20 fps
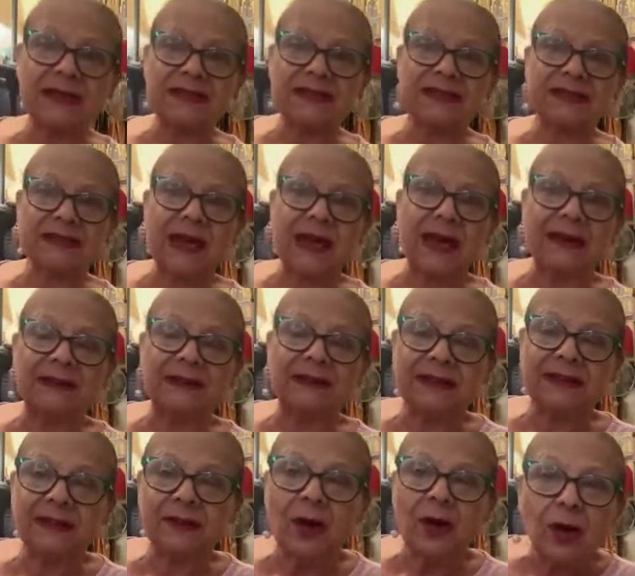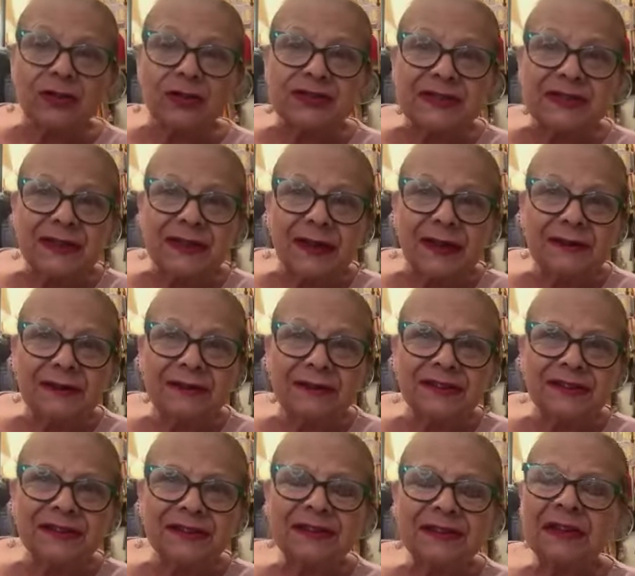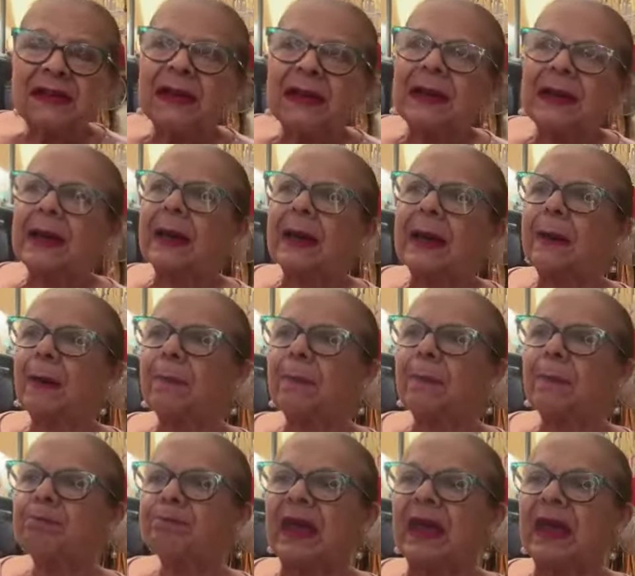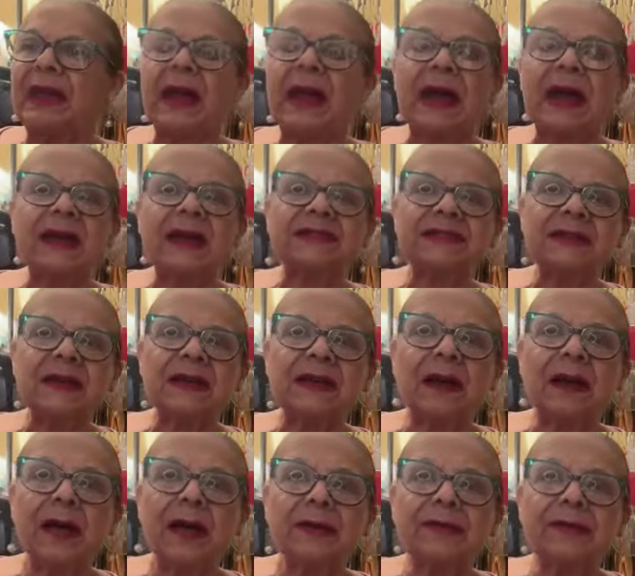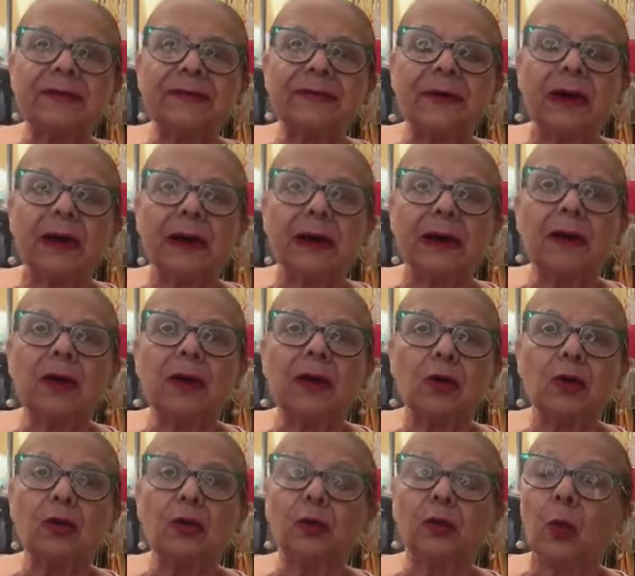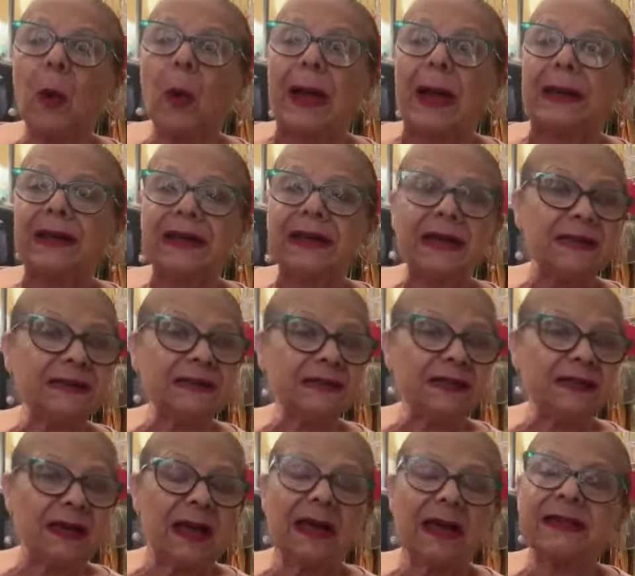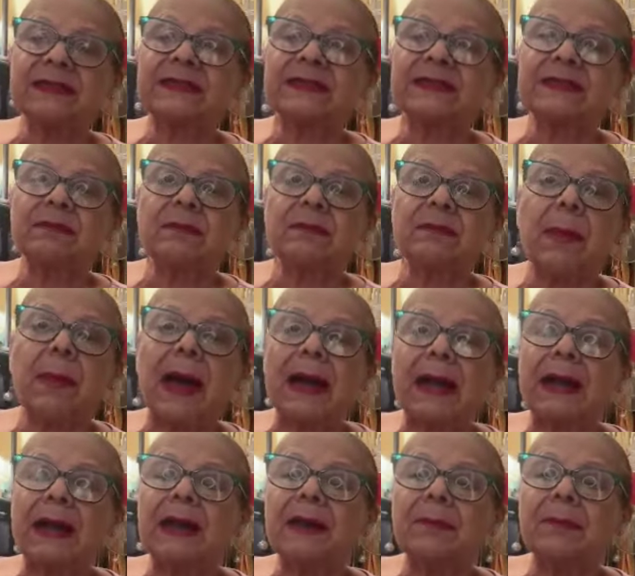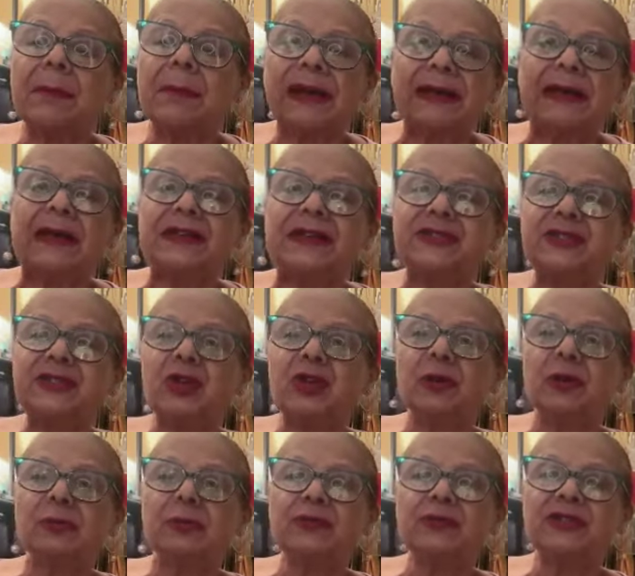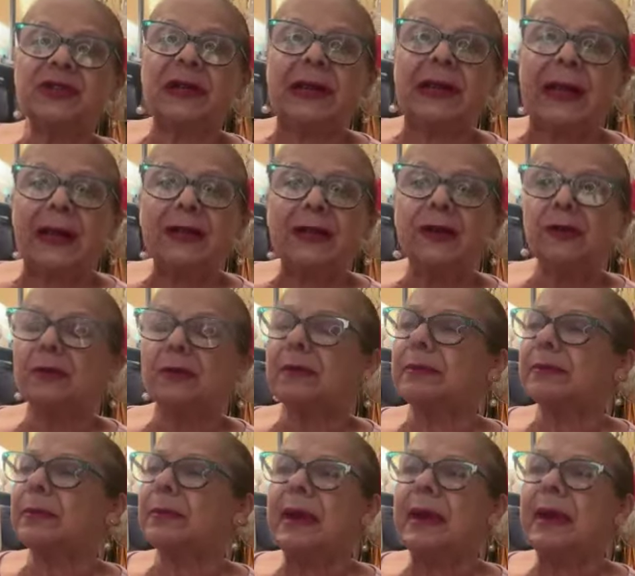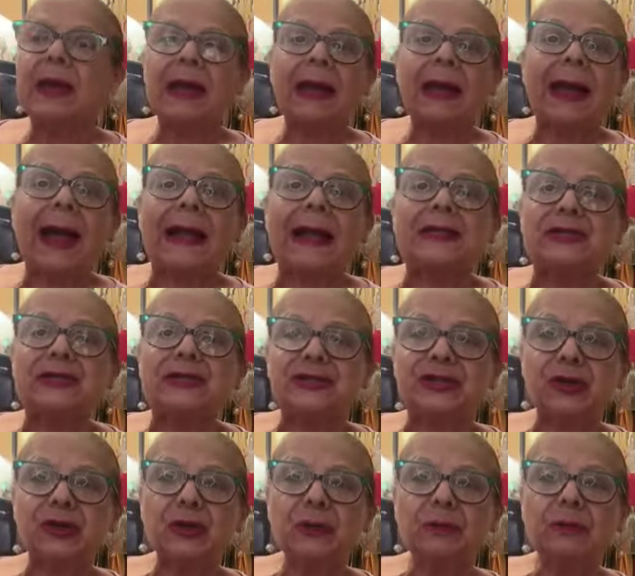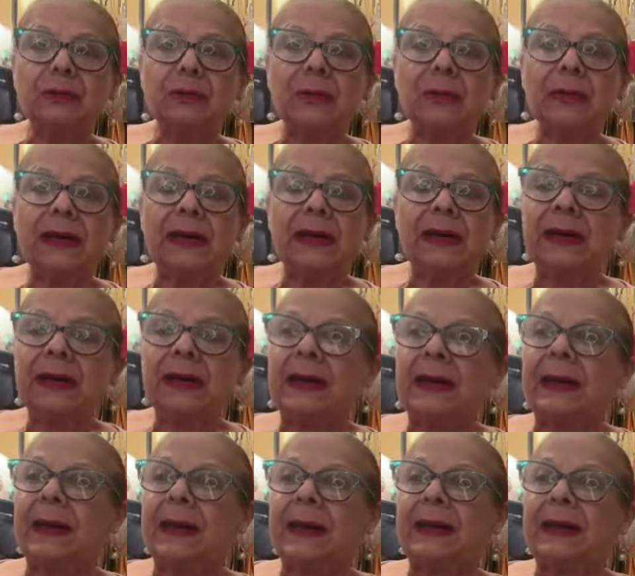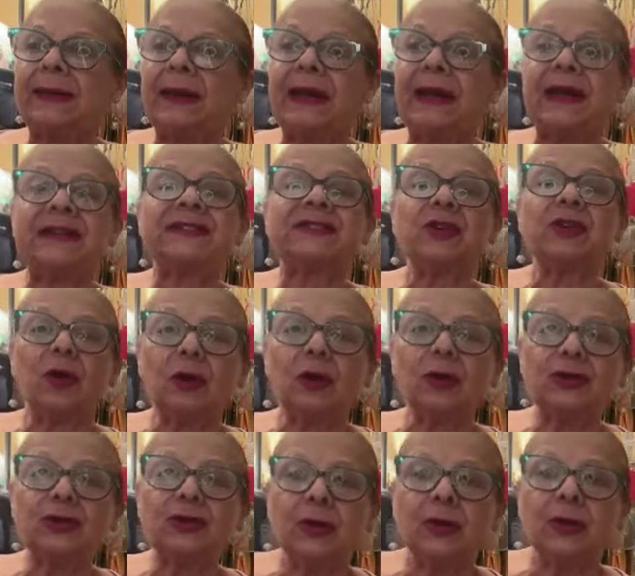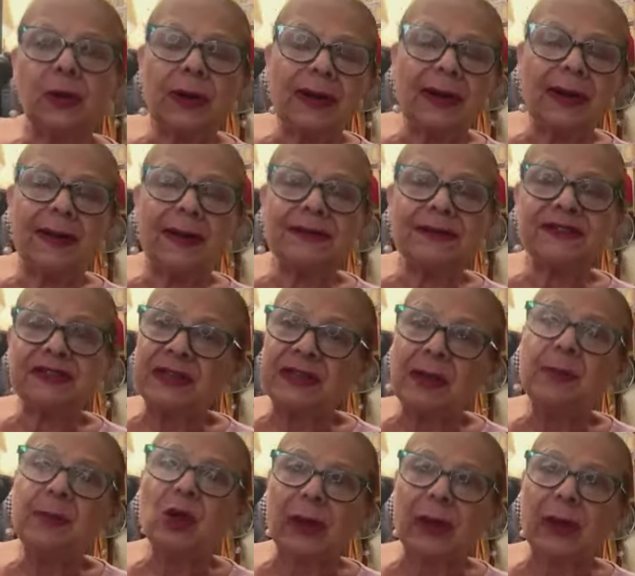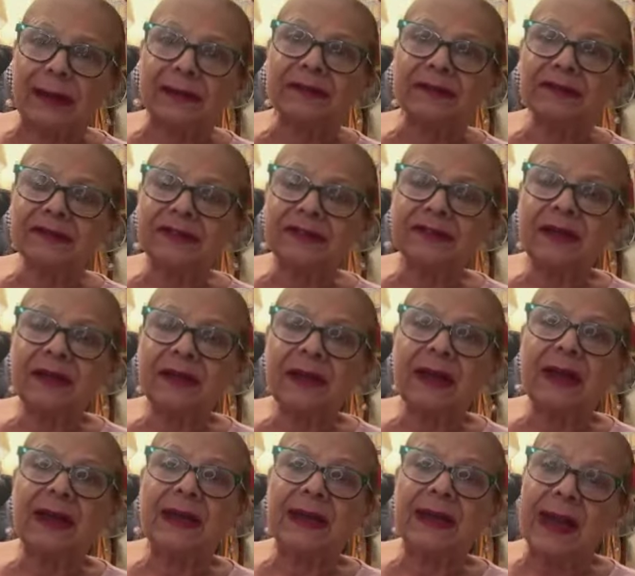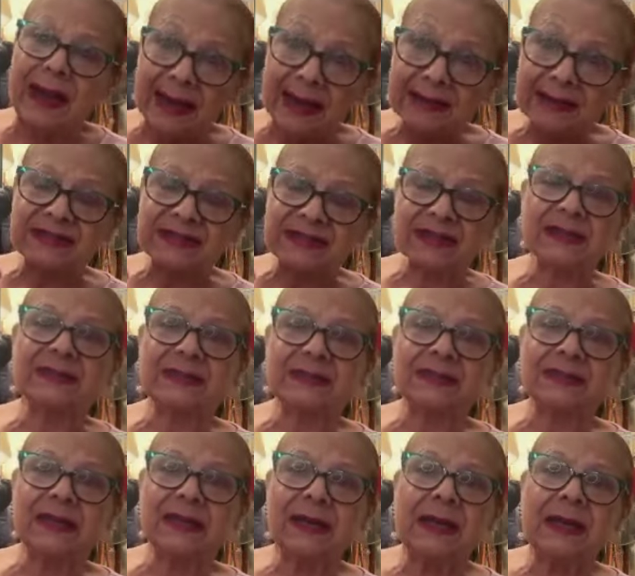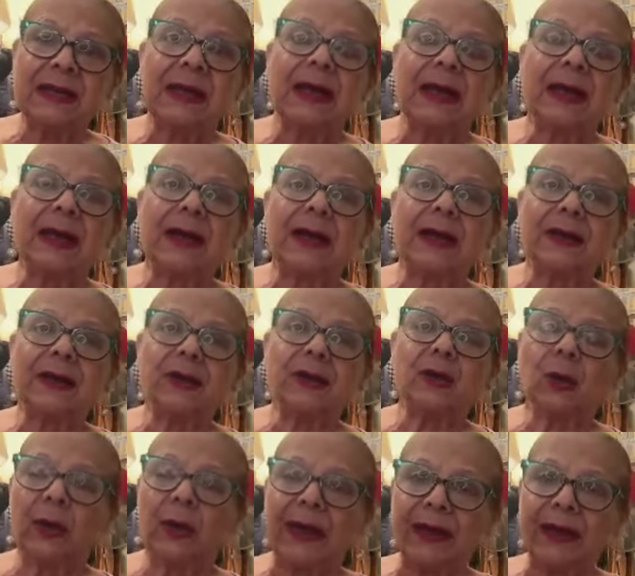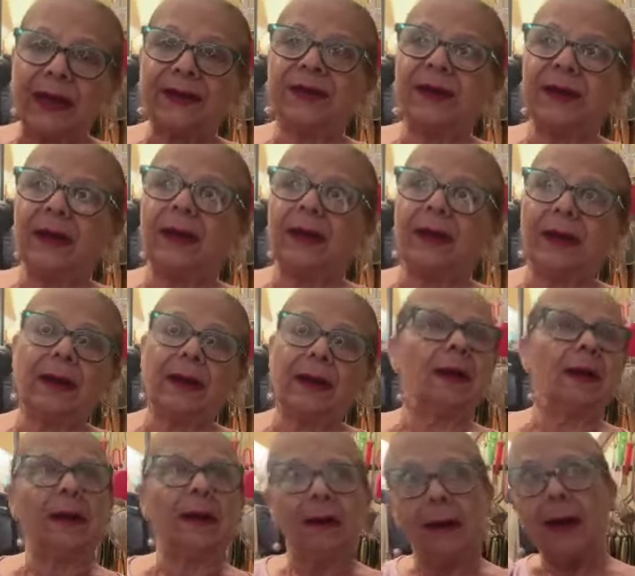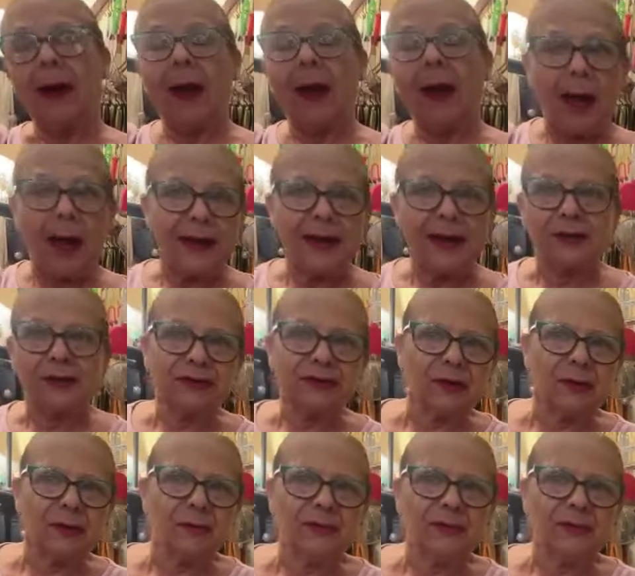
It's antioxidant, um, it has a lot of uh, good qualities. It has ma uh, magnesium, selenium, calcium, and it's also a stimulant. In excess, uh, you get uh, high in